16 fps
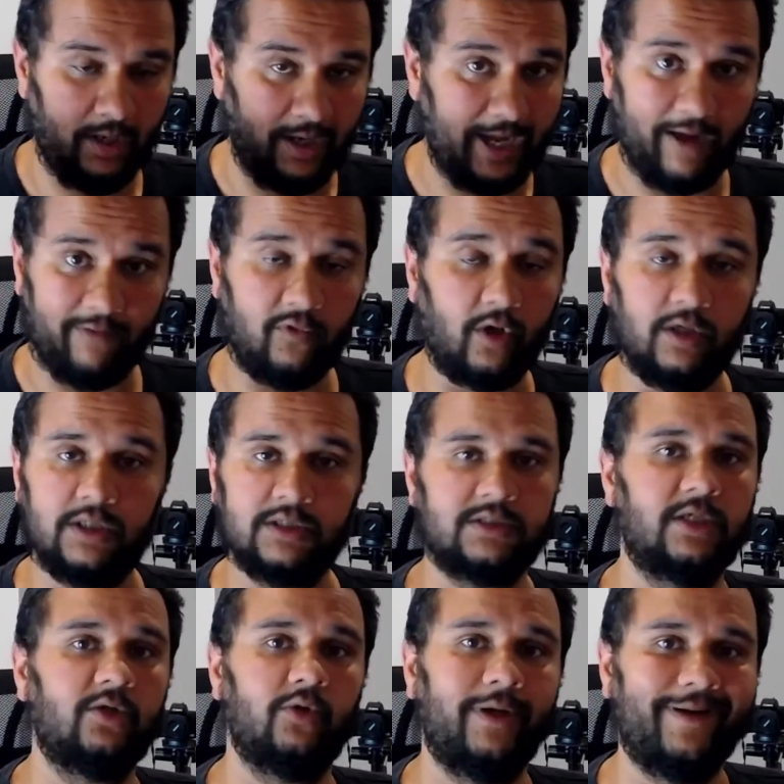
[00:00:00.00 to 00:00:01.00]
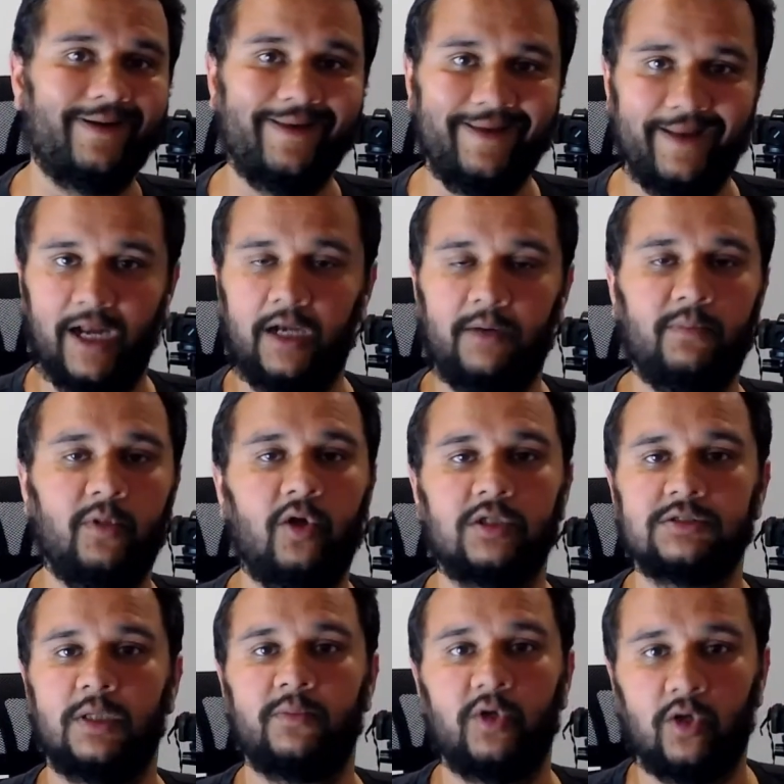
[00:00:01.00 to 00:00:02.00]
I have not listened to it yet
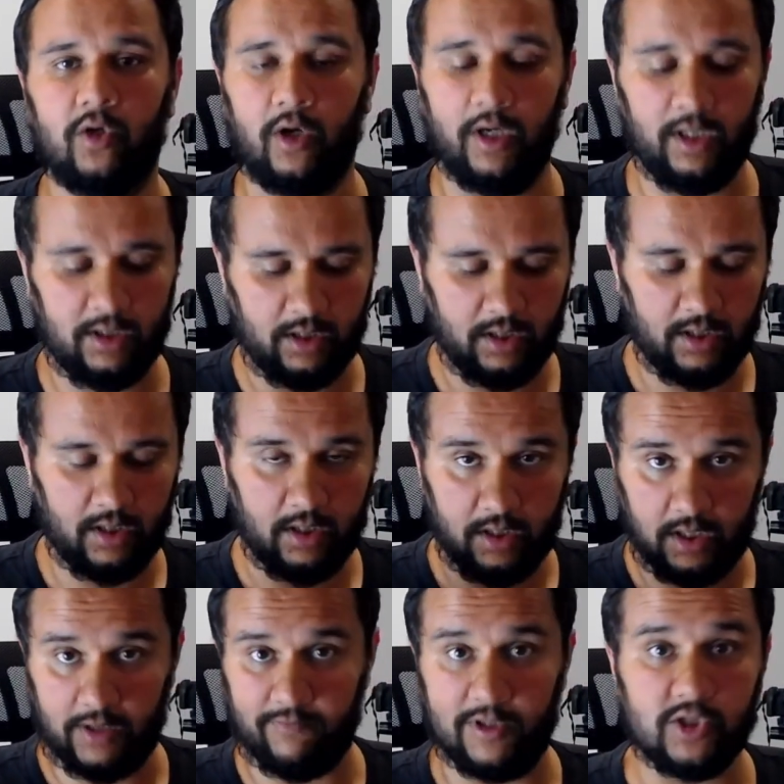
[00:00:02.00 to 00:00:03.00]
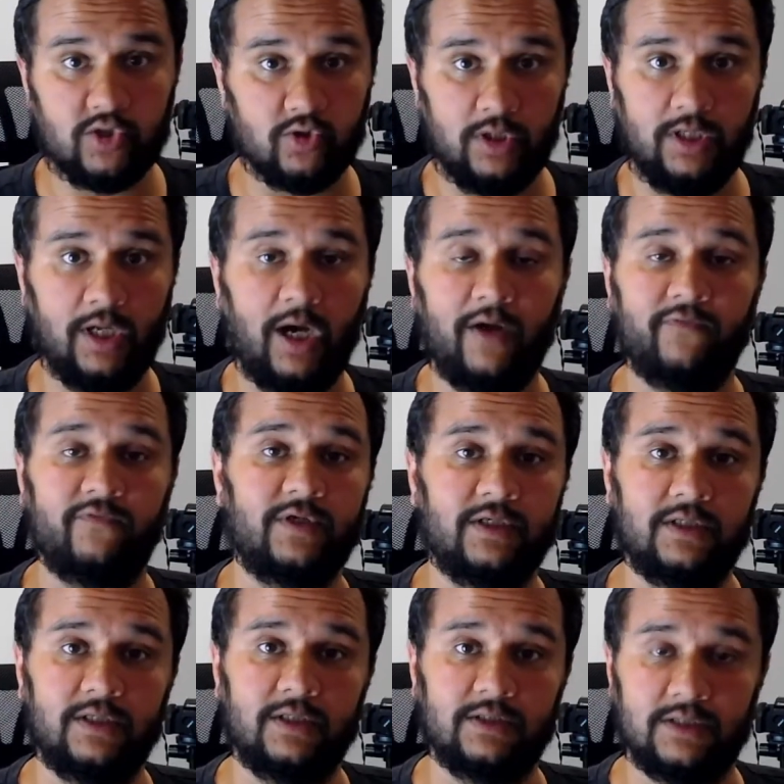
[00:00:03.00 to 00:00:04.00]
because I'm recording. Eventually
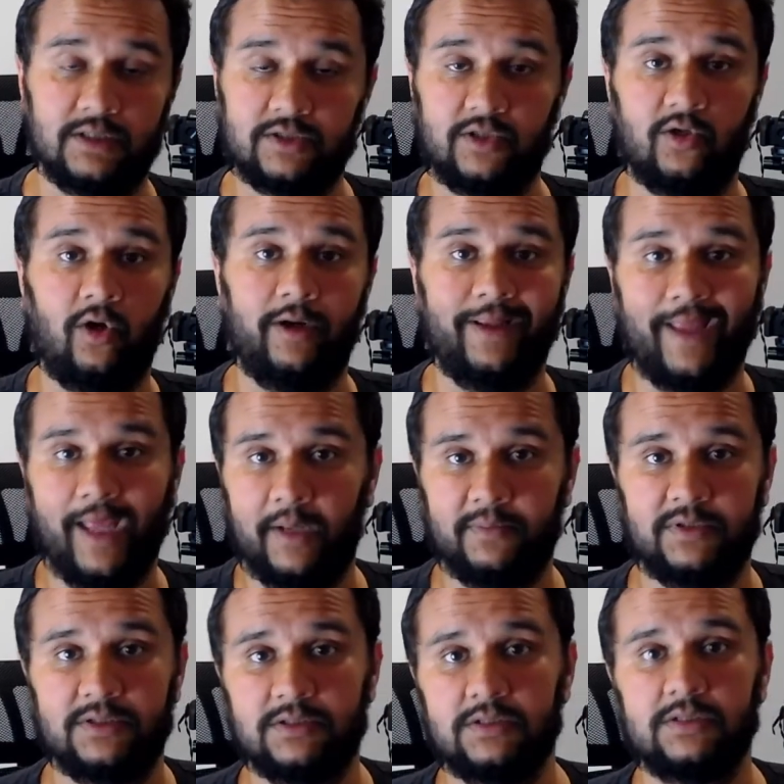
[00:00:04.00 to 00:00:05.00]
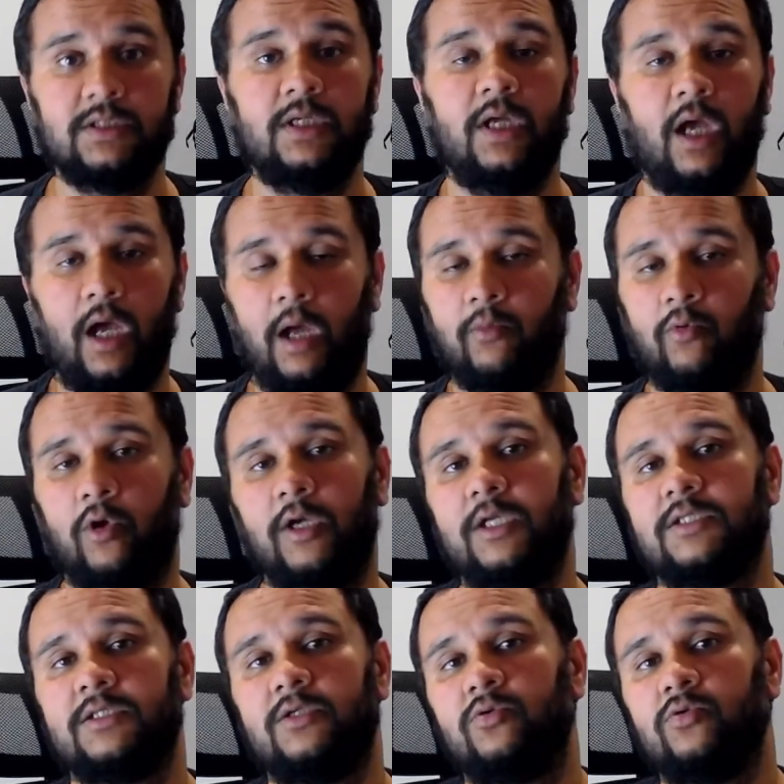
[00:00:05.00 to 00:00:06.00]
after this recording happens, I'm going to
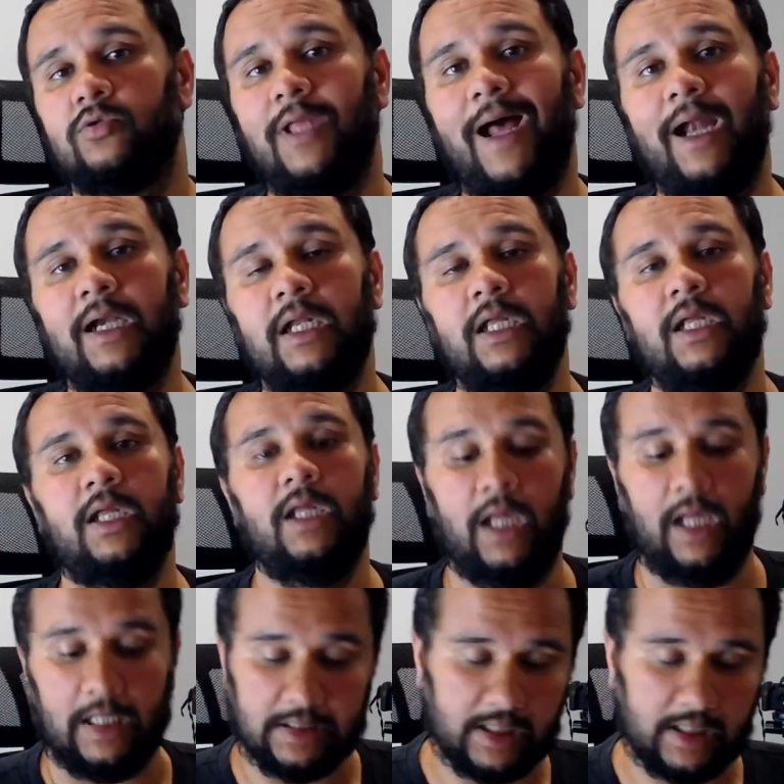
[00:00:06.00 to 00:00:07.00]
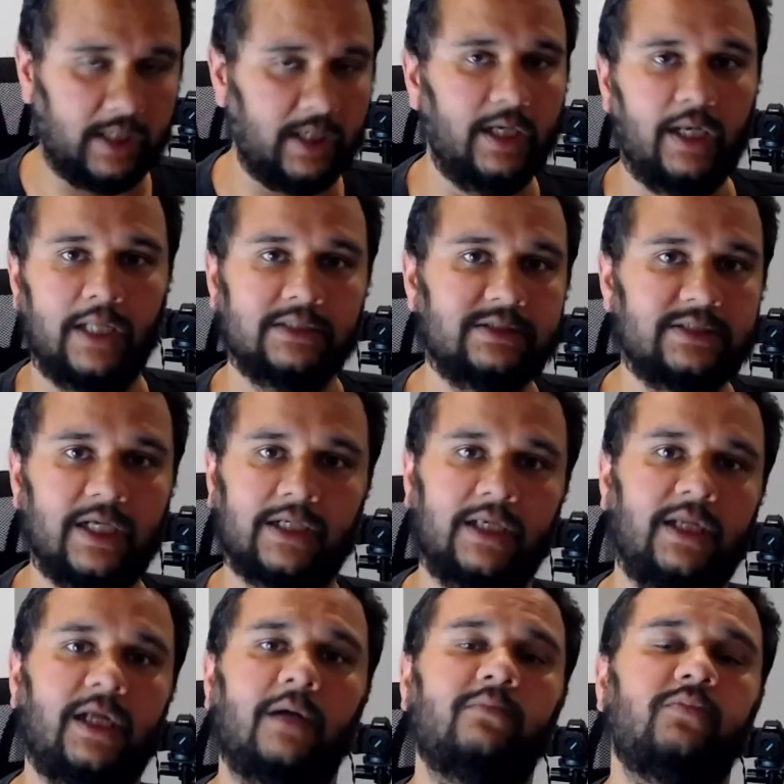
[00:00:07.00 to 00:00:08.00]
listen to that, and then I'll
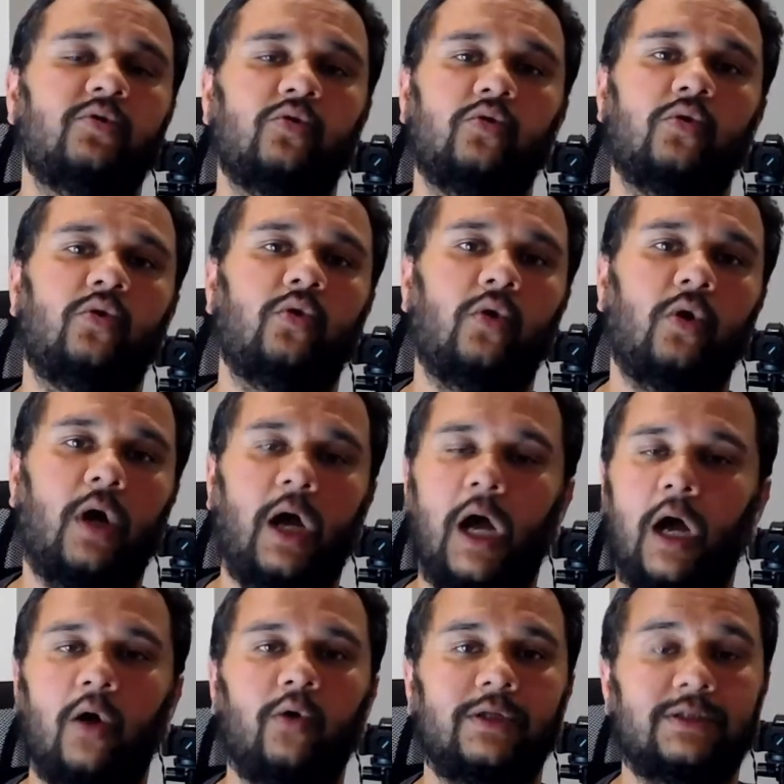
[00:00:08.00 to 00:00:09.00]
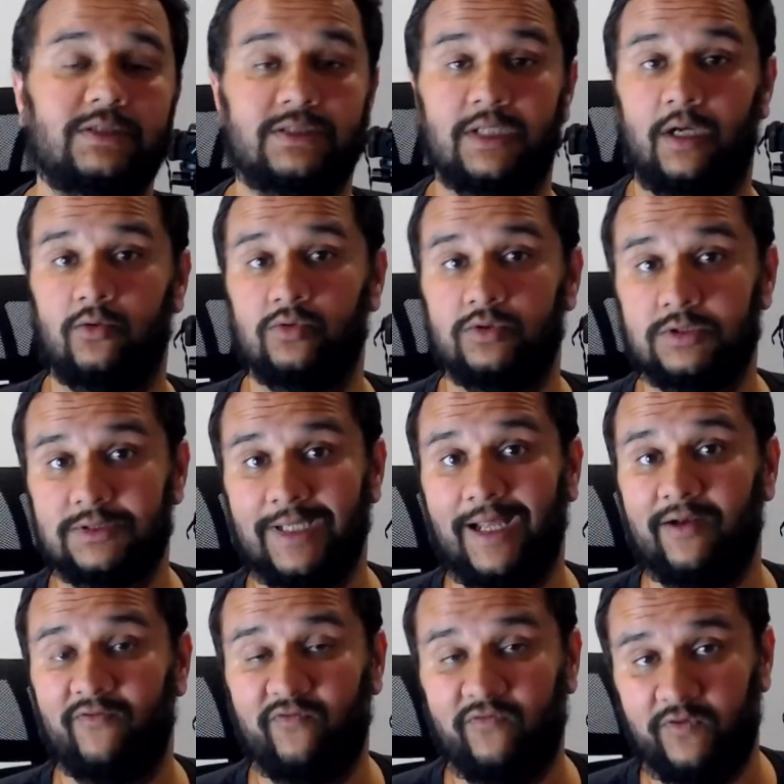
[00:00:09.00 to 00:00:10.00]
exactly come to know how it sounds
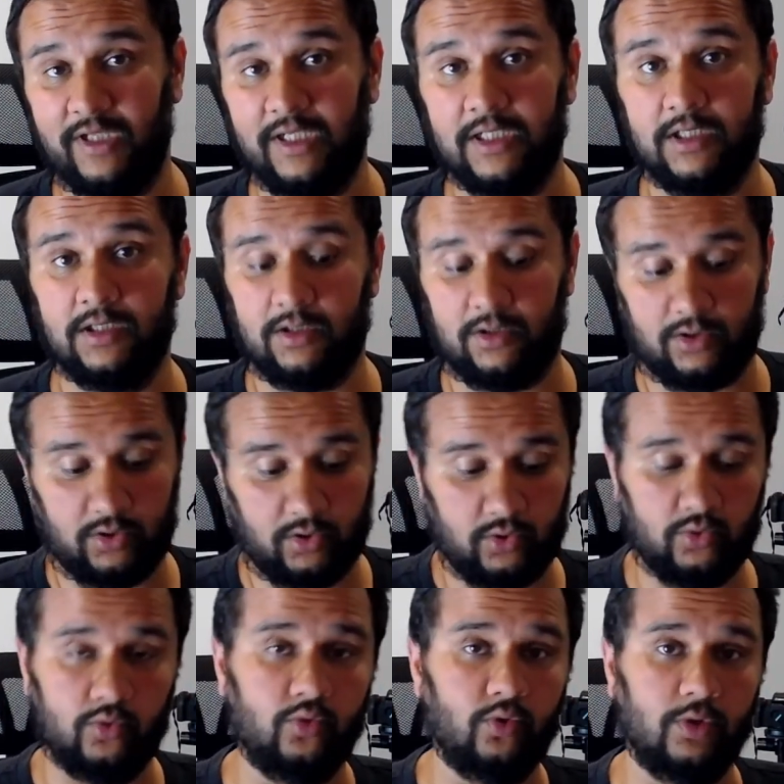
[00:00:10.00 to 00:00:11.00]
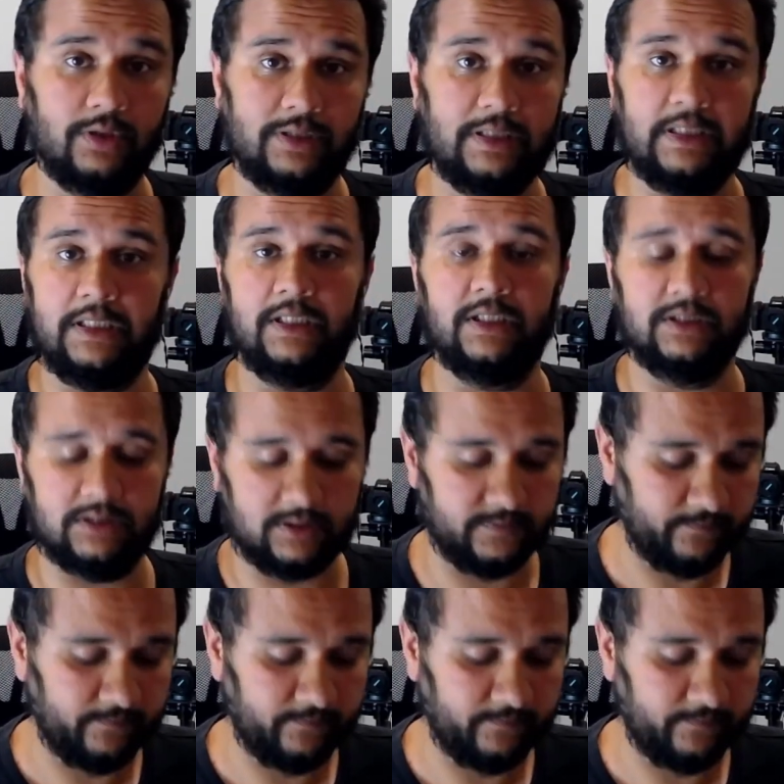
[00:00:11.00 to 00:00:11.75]
and feel to the ears.